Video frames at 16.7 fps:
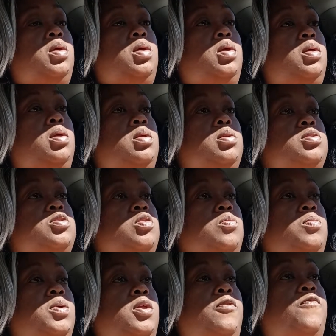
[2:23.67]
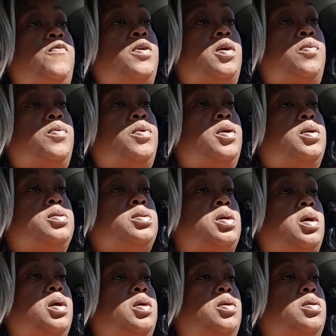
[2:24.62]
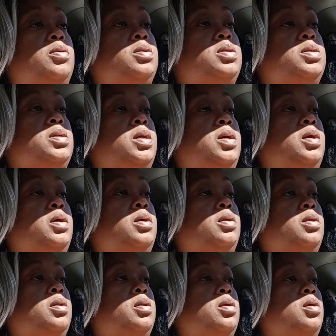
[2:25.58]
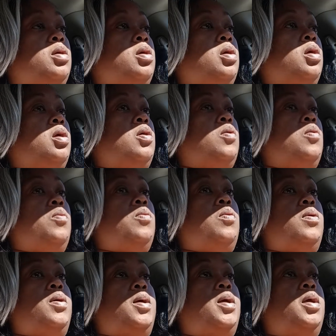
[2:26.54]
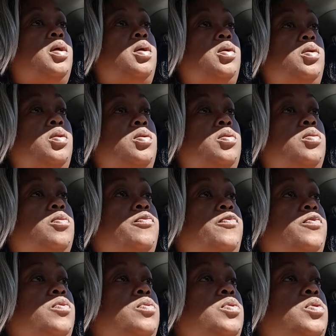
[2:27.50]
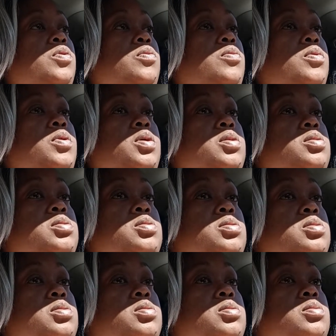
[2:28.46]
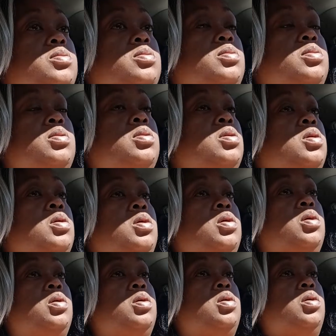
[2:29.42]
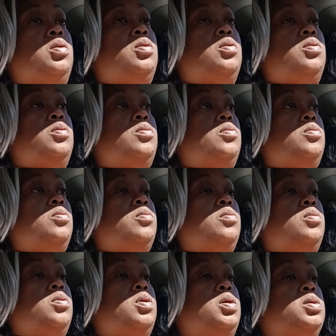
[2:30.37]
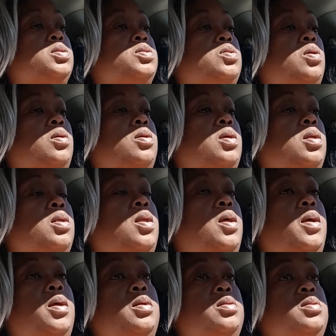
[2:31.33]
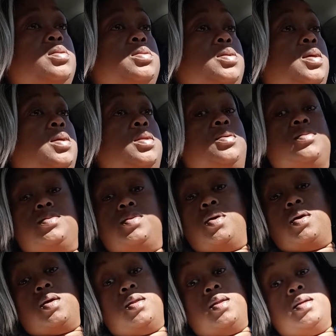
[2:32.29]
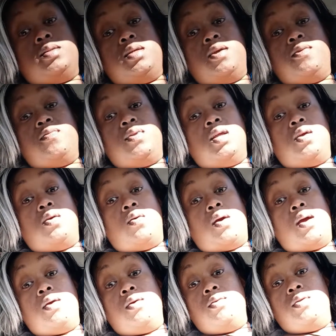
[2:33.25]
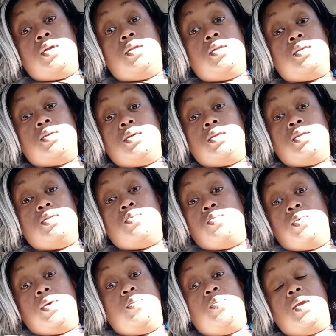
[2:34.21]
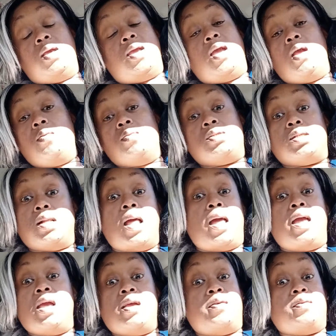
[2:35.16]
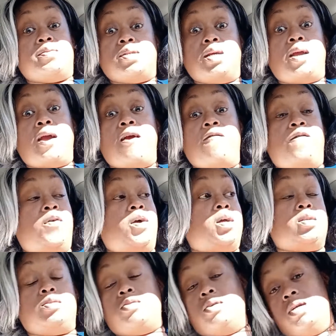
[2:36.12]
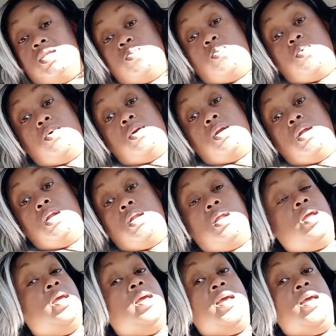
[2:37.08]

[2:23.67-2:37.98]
And so many fucking words I already said. Well, hey, you know, voodoo is, you know, is dark and light. Just like there's dark and light to everything. How you think that we became slaves and got fucking transported